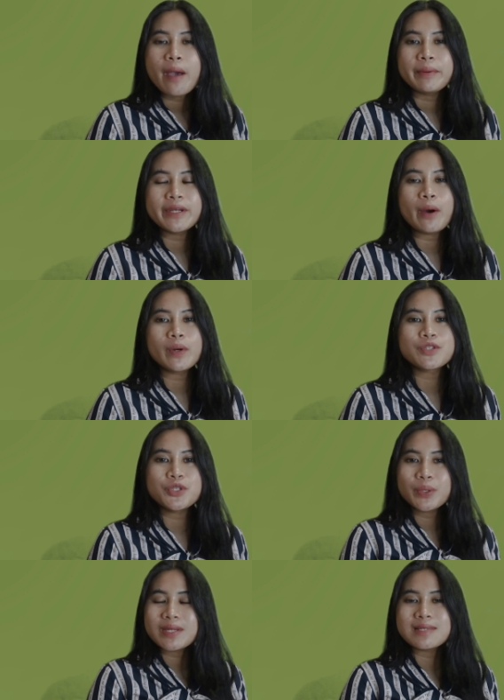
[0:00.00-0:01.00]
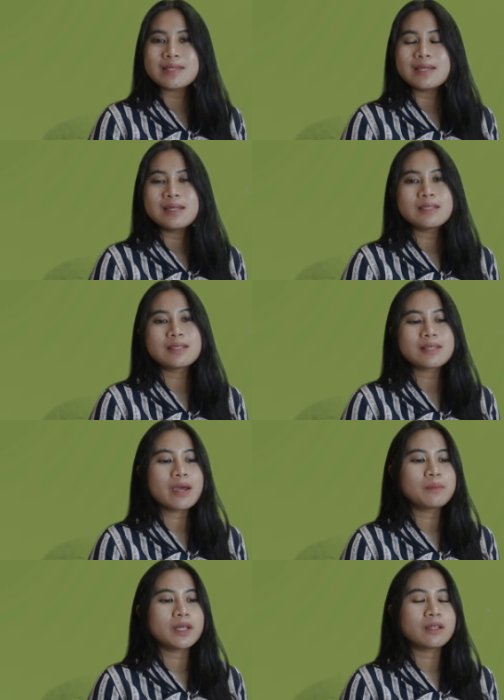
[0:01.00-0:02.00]
but now as you can see, the
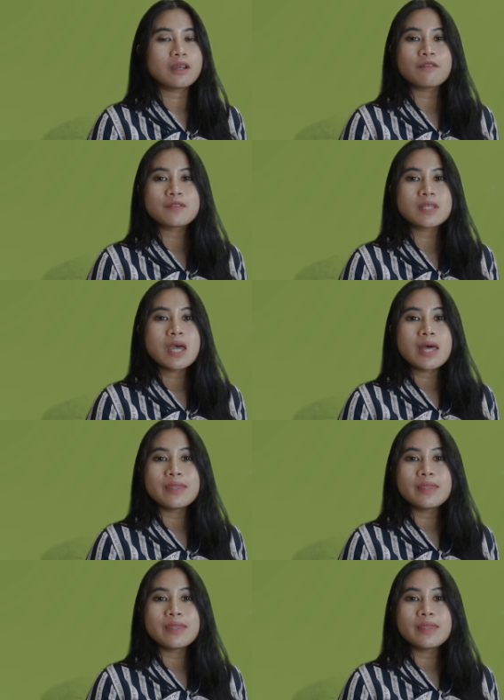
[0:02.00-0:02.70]
timeline gives